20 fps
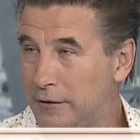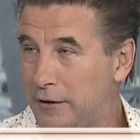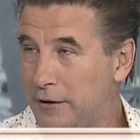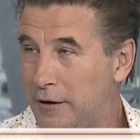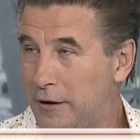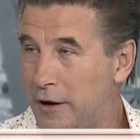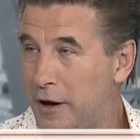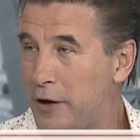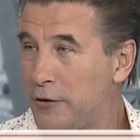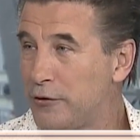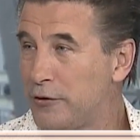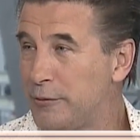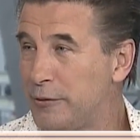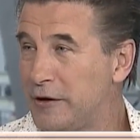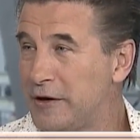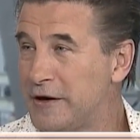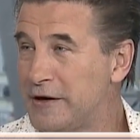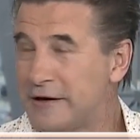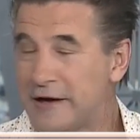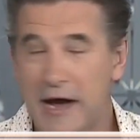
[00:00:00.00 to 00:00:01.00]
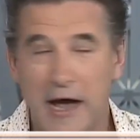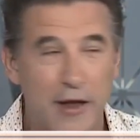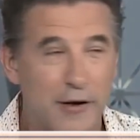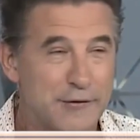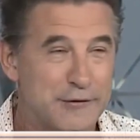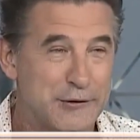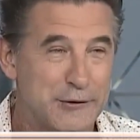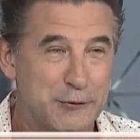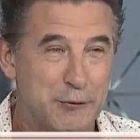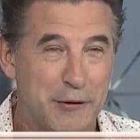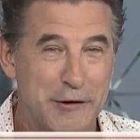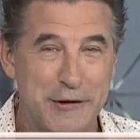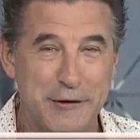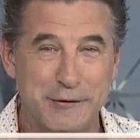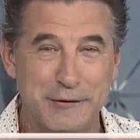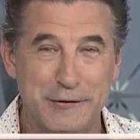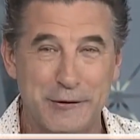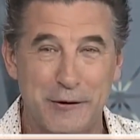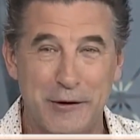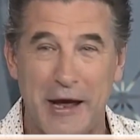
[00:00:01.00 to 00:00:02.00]
more people than watch a couple of hit TV
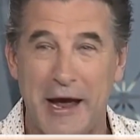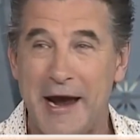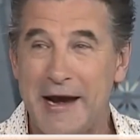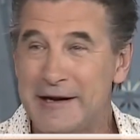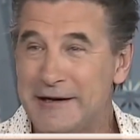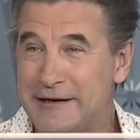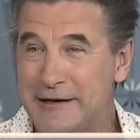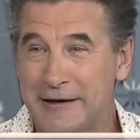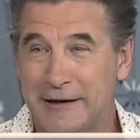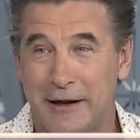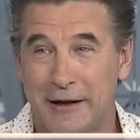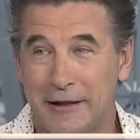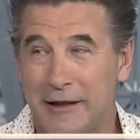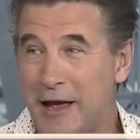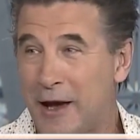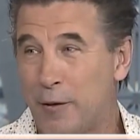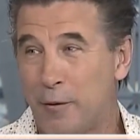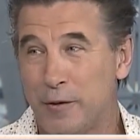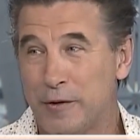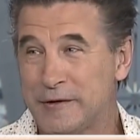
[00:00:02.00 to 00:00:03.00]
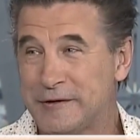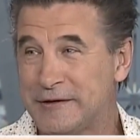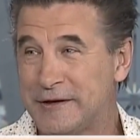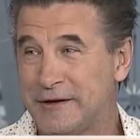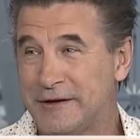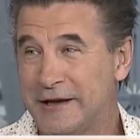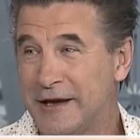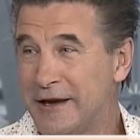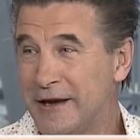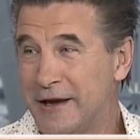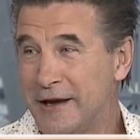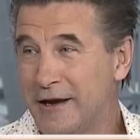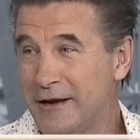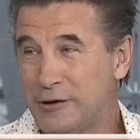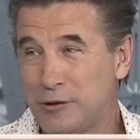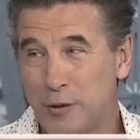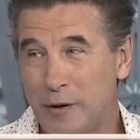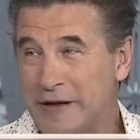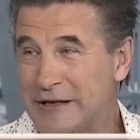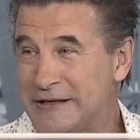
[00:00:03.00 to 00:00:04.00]
shows. At that point, you're a
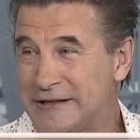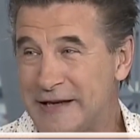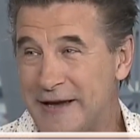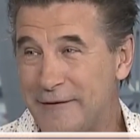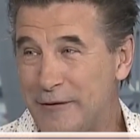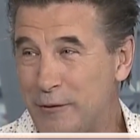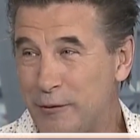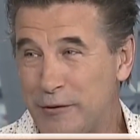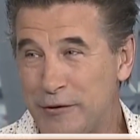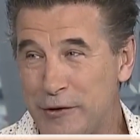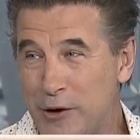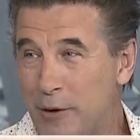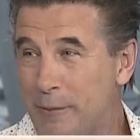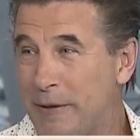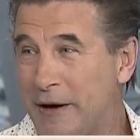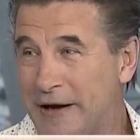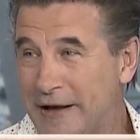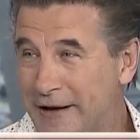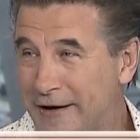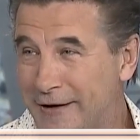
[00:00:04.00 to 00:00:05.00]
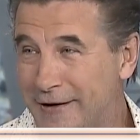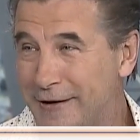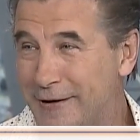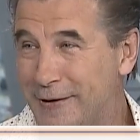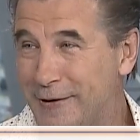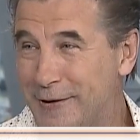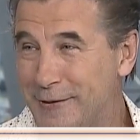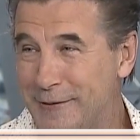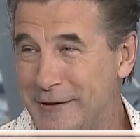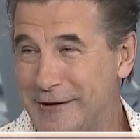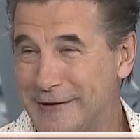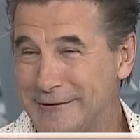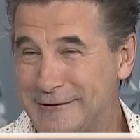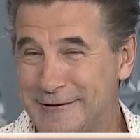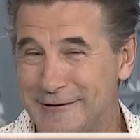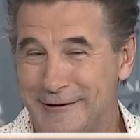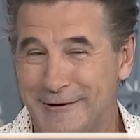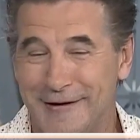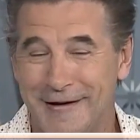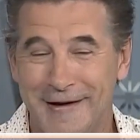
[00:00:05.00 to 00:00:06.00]
social media influencer or a
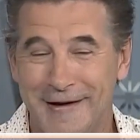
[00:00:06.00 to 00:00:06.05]
cultural